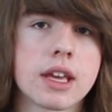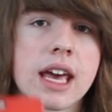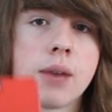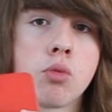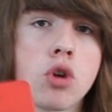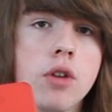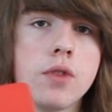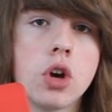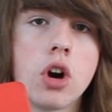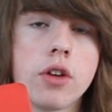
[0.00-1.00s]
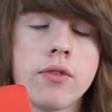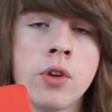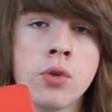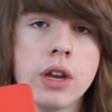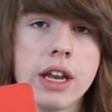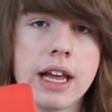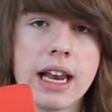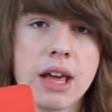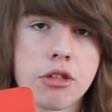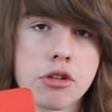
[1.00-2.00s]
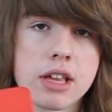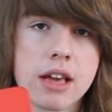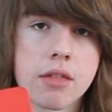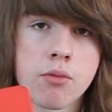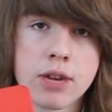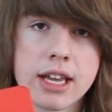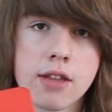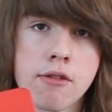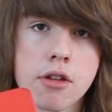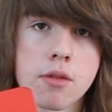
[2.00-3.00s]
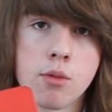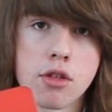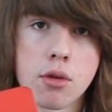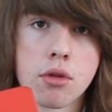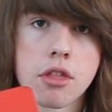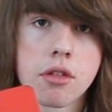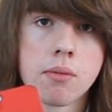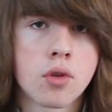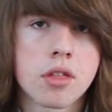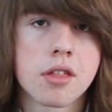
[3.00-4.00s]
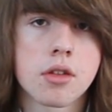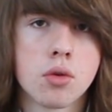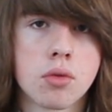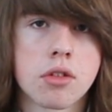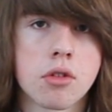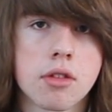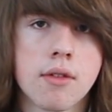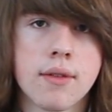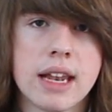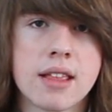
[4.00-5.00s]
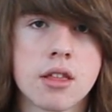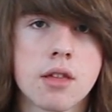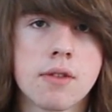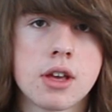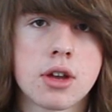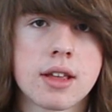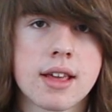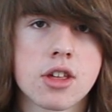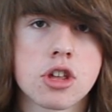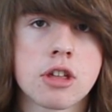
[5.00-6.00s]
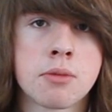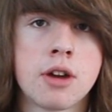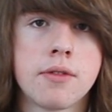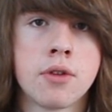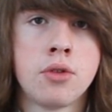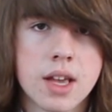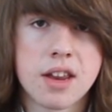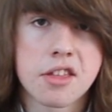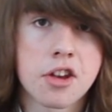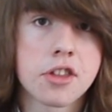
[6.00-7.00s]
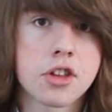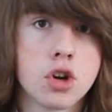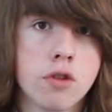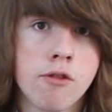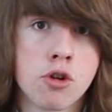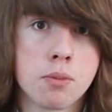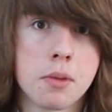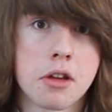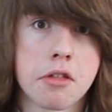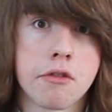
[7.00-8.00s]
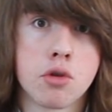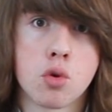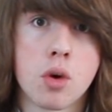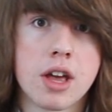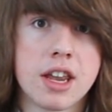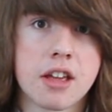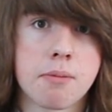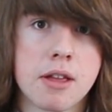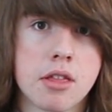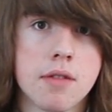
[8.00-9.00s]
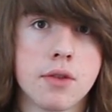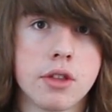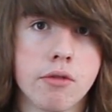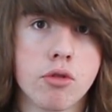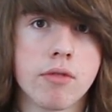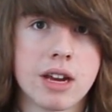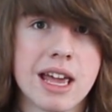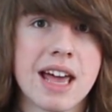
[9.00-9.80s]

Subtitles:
the camera of your iPhone, and it allows you to get some really interesting results. Of course, there's all sorts of other lenses that you can attach to your smartphone, and it's hard to go wrong because they're all quite inexpensive and they're all really